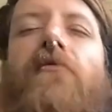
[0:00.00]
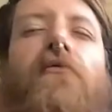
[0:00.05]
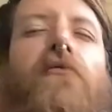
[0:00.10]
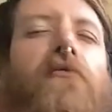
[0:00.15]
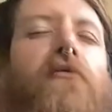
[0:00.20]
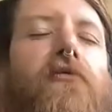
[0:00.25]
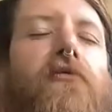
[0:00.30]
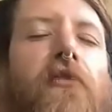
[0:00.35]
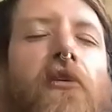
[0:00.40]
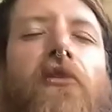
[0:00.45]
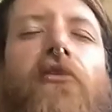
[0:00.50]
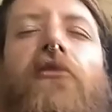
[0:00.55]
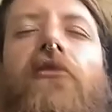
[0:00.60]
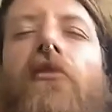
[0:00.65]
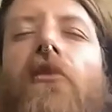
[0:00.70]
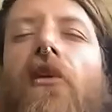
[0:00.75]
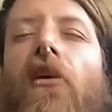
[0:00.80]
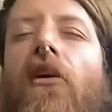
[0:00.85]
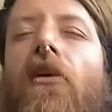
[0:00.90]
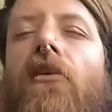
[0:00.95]
further
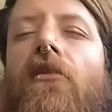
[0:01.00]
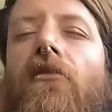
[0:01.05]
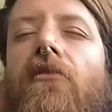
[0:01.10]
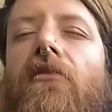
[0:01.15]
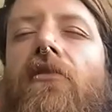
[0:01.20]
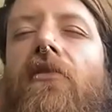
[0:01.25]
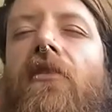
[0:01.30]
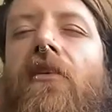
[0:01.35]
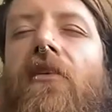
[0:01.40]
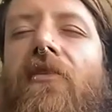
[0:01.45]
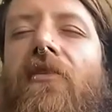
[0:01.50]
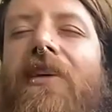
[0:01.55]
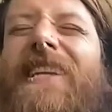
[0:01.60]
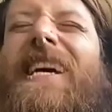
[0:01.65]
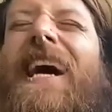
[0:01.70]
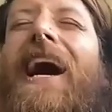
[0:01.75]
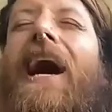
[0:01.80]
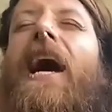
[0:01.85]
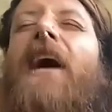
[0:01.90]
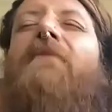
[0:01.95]
along the
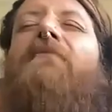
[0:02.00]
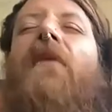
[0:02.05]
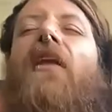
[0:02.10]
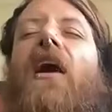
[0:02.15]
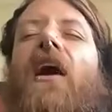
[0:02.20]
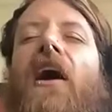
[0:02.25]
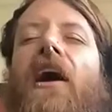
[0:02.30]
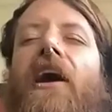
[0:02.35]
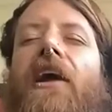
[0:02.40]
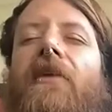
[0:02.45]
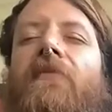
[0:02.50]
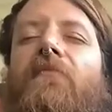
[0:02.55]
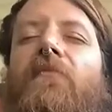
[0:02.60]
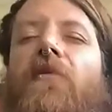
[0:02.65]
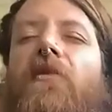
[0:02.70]
timeline,